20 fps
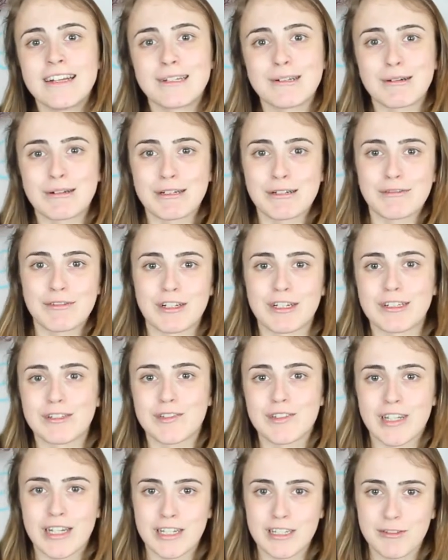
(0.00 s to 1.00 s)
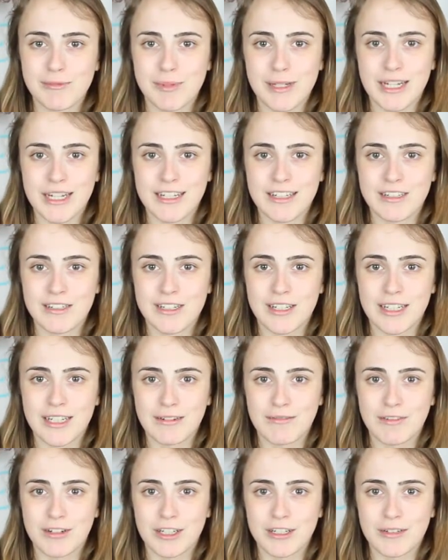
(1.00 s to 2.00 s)
in order for us to expedite your
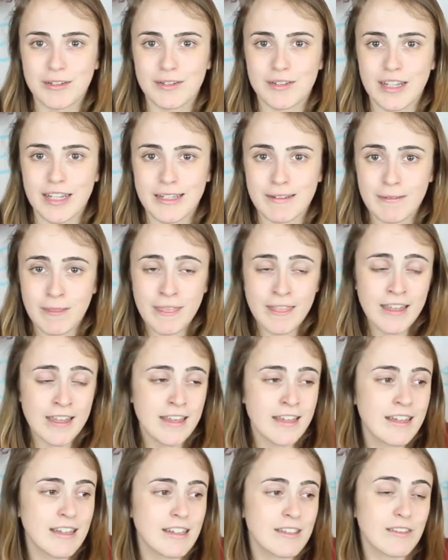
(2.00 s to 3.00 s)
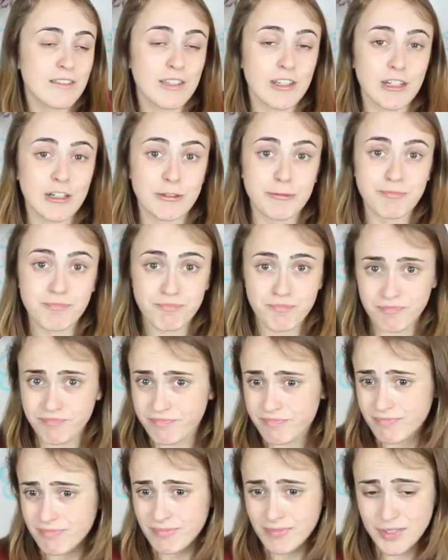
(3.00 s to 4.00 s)
ticket for your site. So
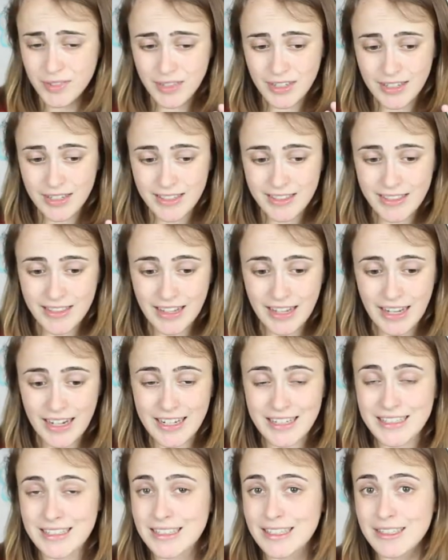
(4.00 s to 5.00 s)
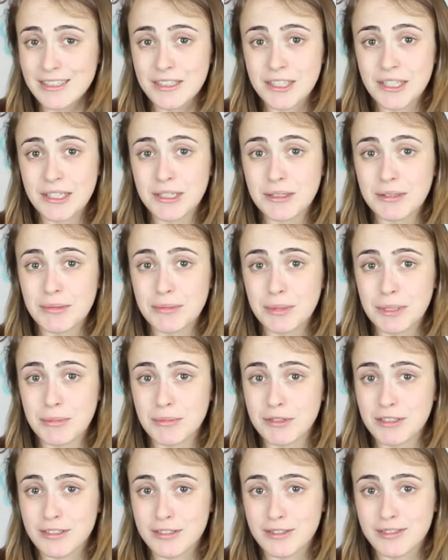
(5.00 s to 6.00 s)
I didn't know
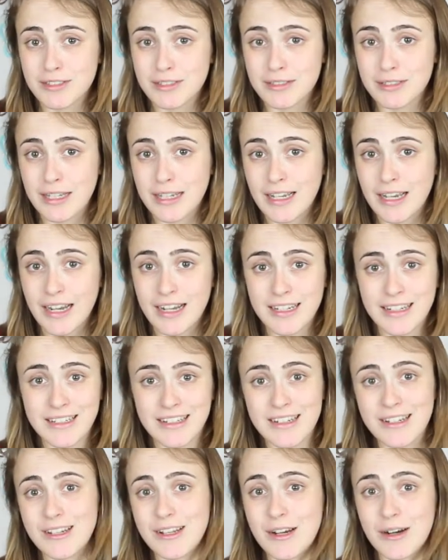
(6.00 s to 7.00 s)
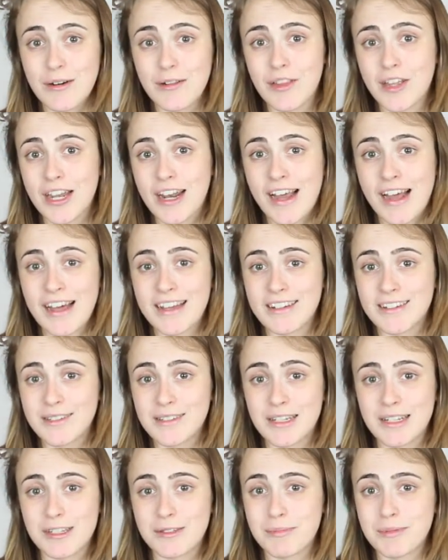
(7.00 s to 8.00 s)
what words to say. I didn't know that I had to
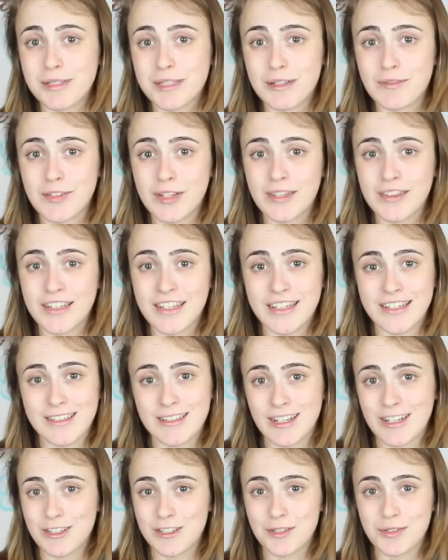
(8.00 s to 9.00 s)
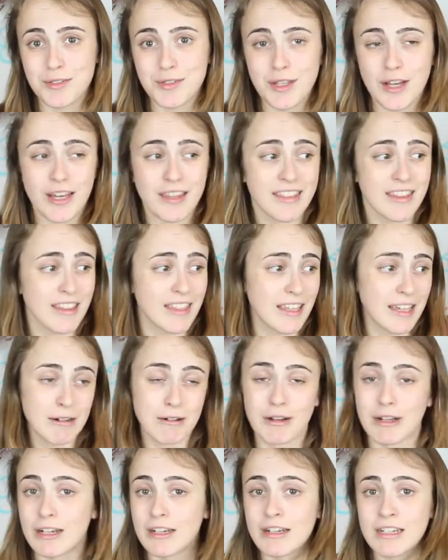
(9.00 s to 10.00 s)
say specific things. I just thought that they
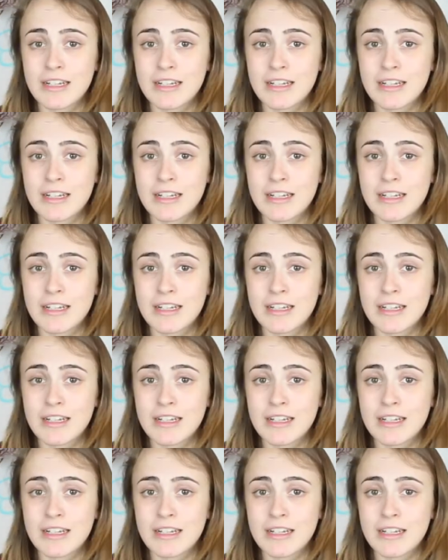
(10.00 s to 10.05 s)
were